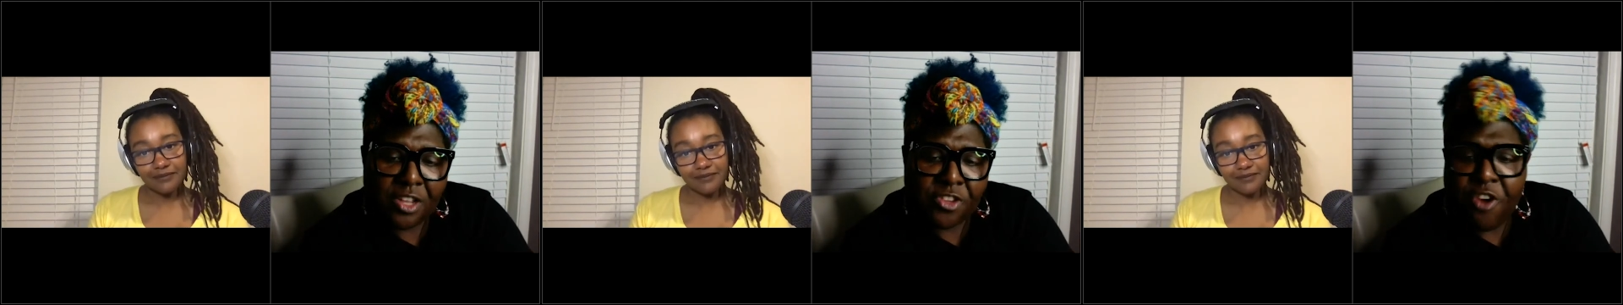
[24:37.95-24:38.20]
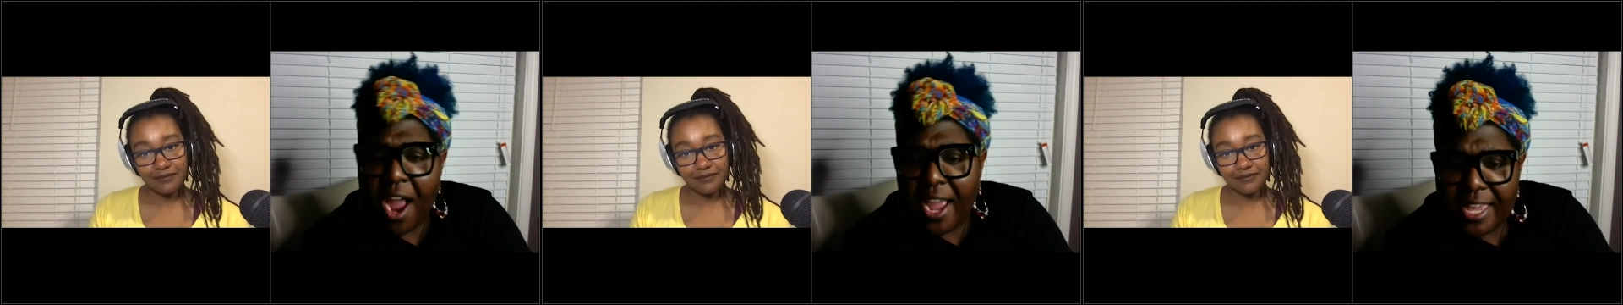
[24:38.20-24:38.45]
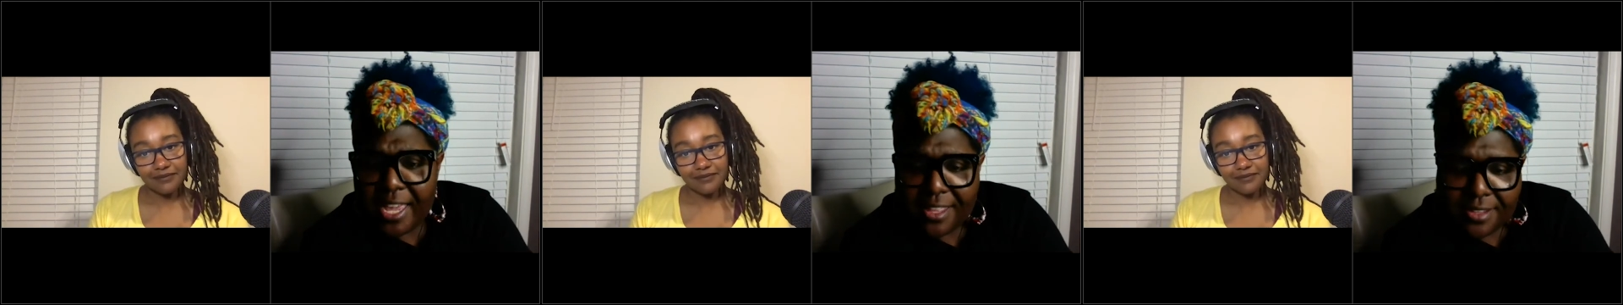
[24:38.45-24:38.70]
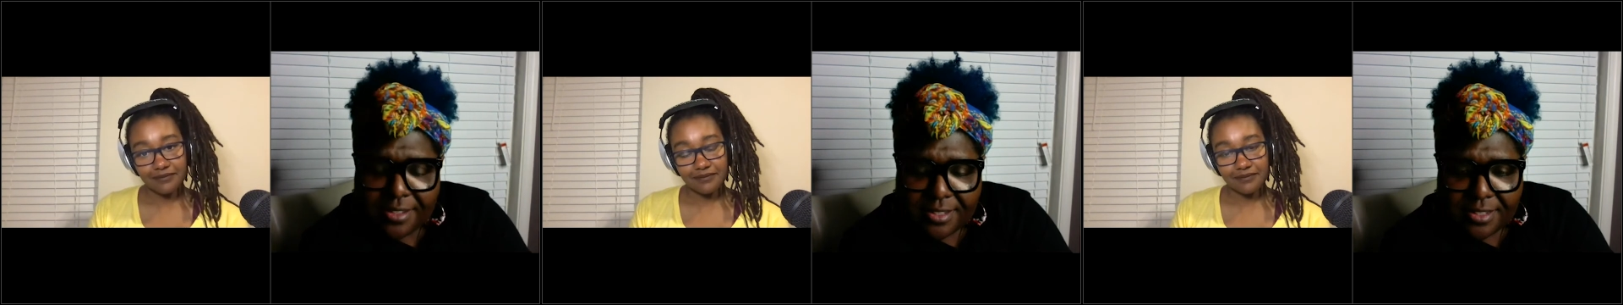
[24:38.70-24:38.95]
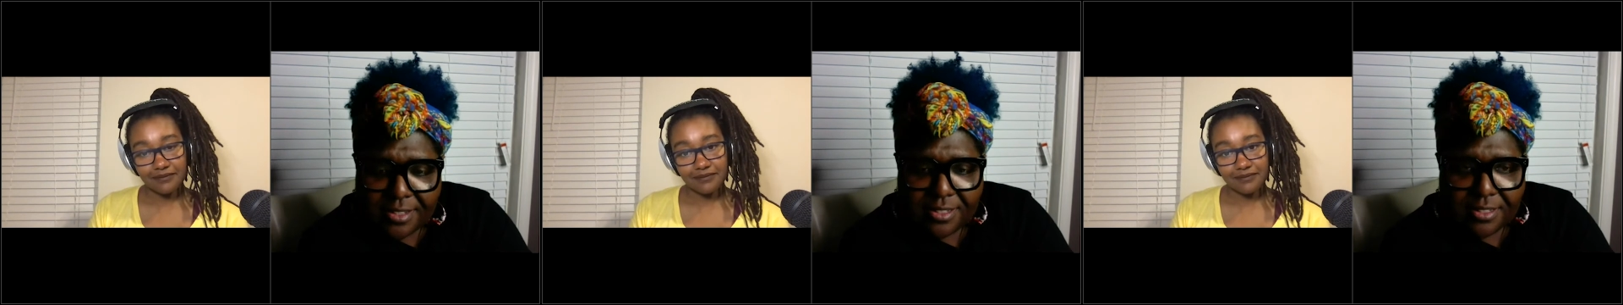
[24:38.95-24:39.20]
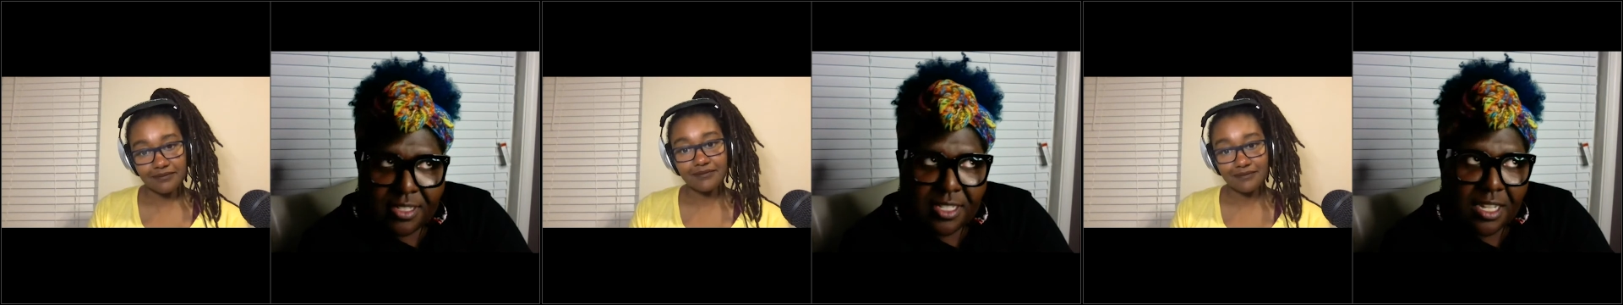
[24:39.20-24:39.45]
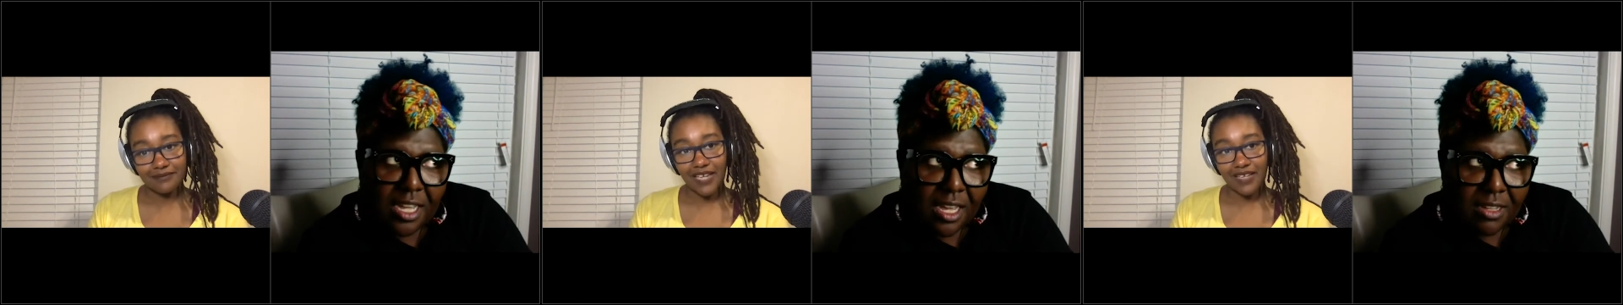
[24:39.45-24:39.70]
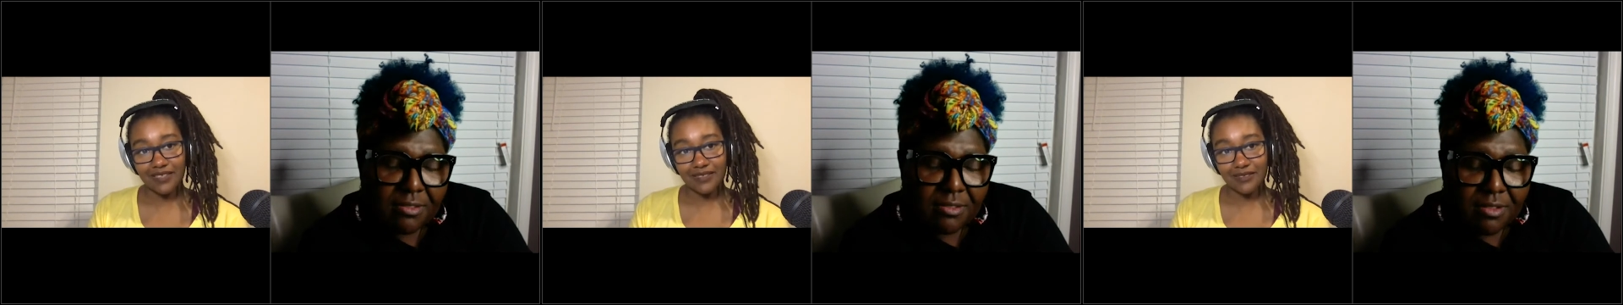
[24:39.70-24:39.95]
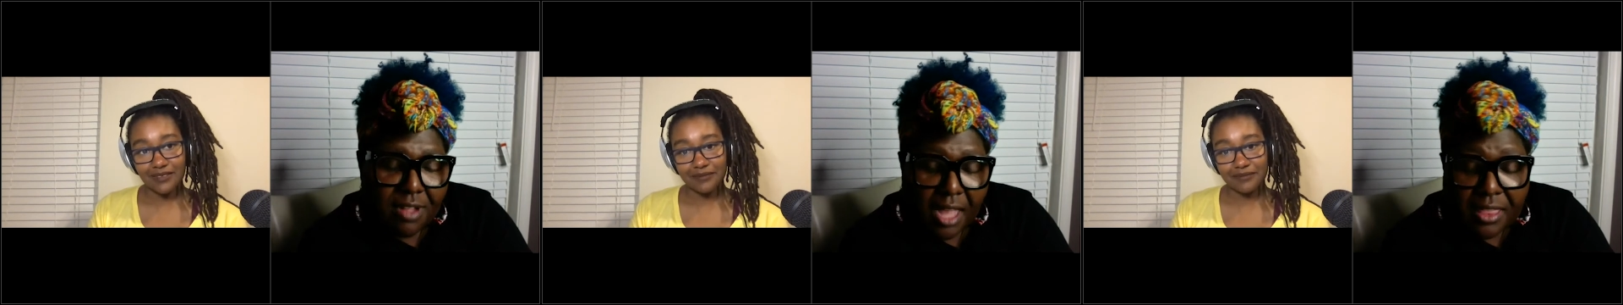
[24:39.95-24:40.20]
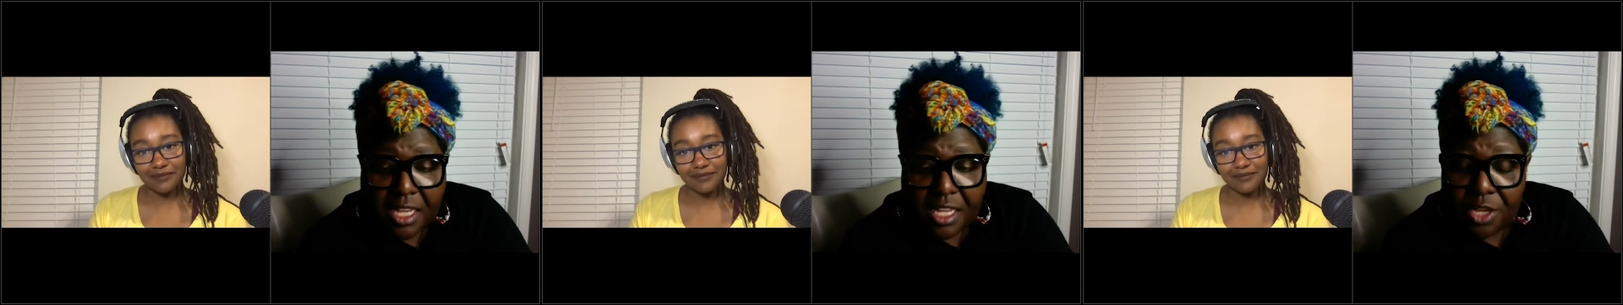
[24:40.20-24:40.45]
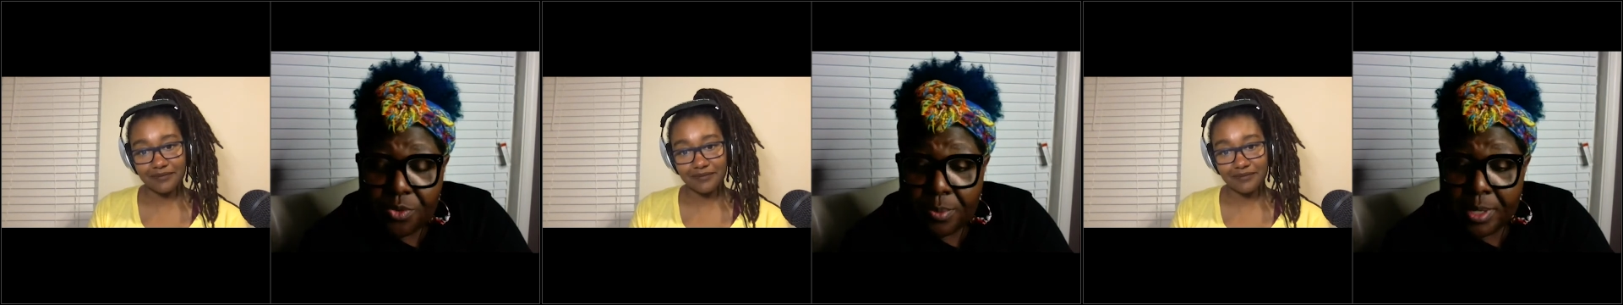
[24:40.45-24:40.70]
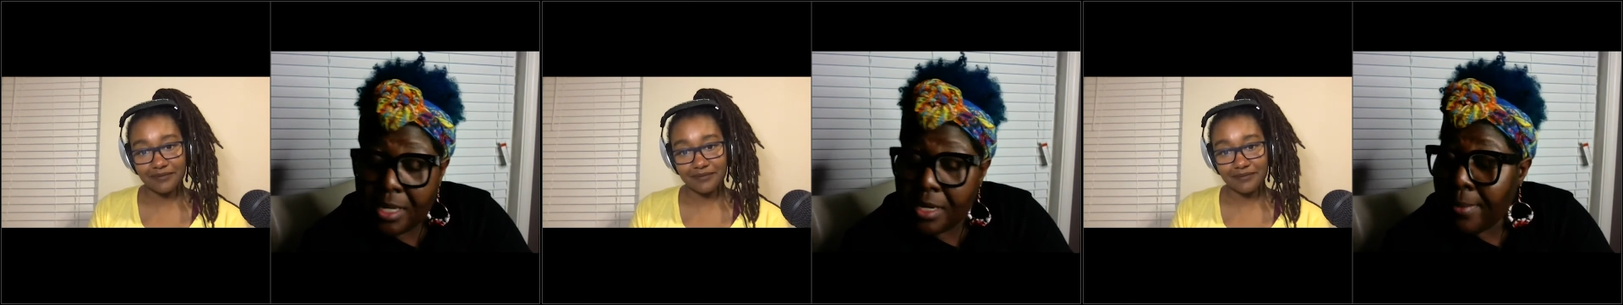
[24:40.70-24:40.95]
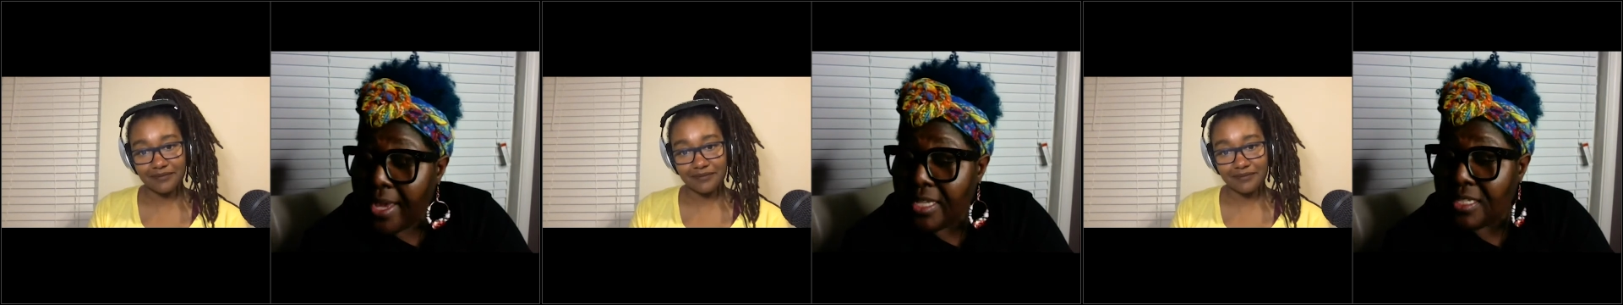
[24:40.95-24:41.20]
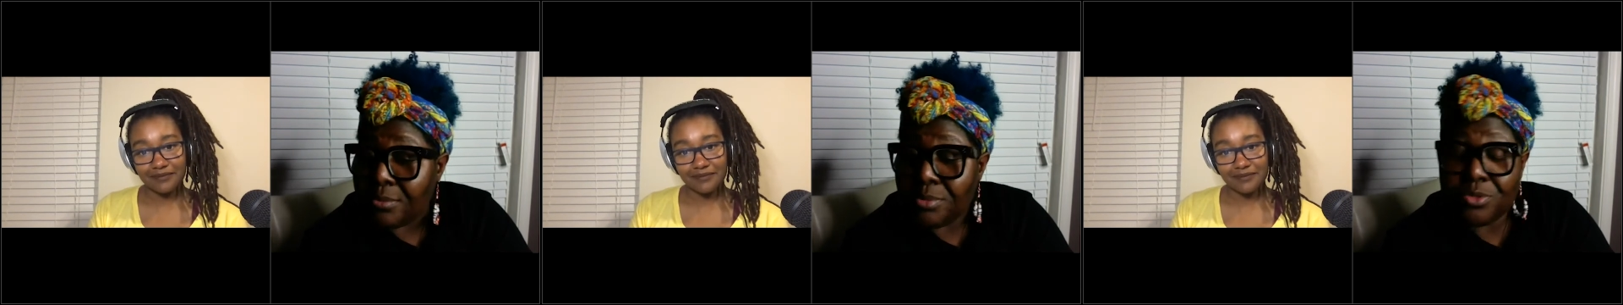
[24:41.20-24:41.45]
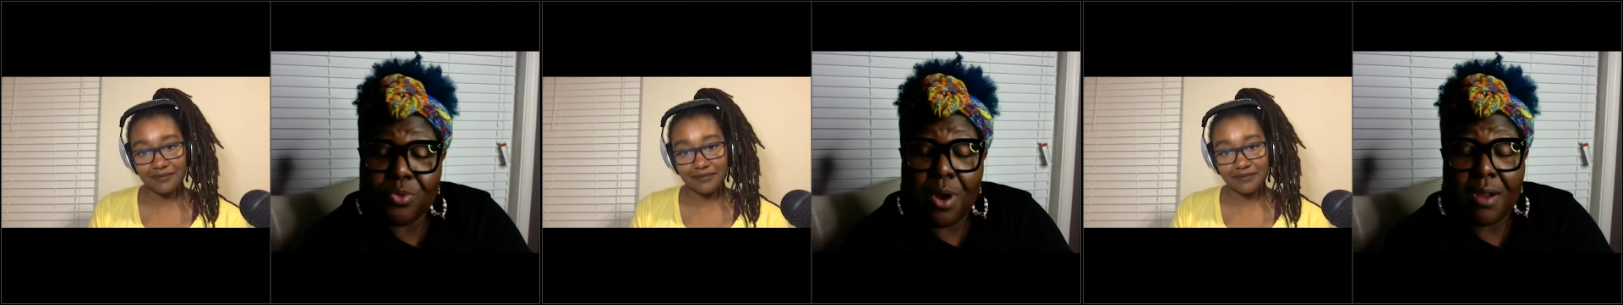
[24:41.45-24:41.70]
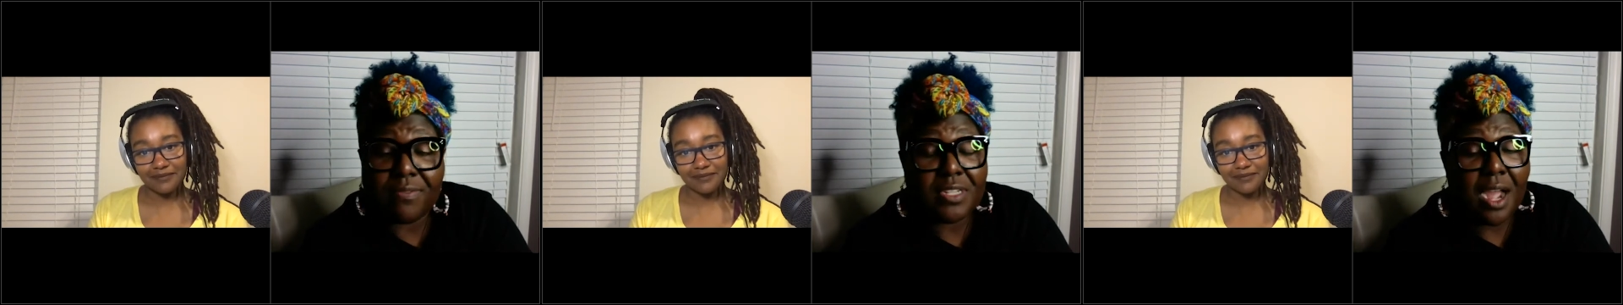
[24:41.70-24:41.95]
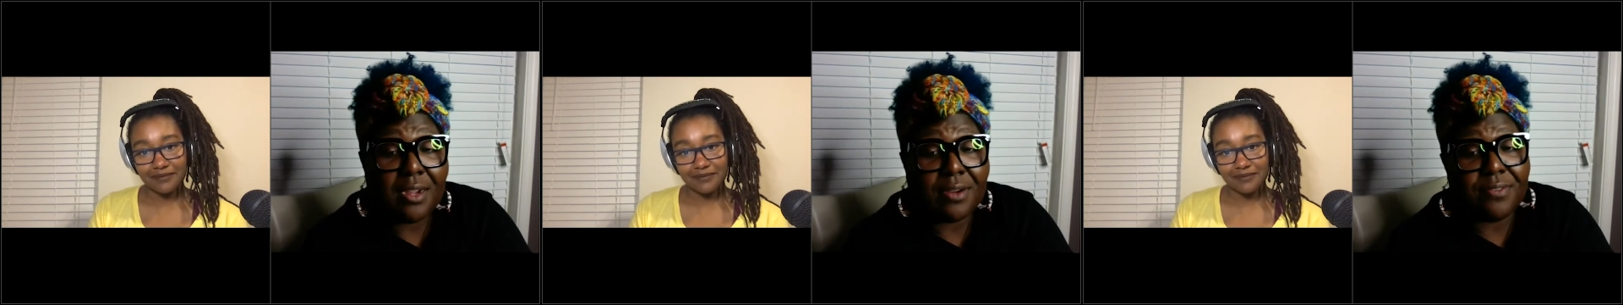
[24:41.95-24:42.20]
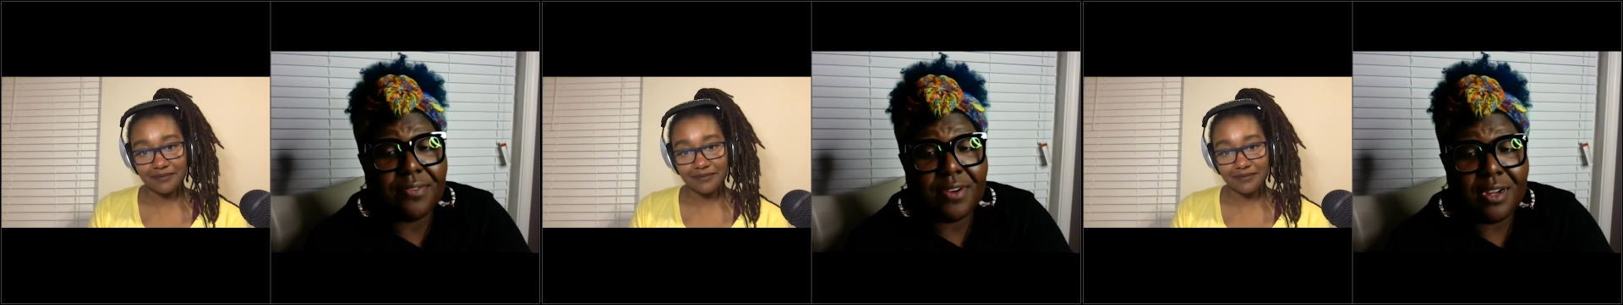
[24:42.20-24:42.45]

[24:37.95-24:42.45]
Speaker 1: Try it, see. Yeah. I think you would be an amazing boudoir photographer.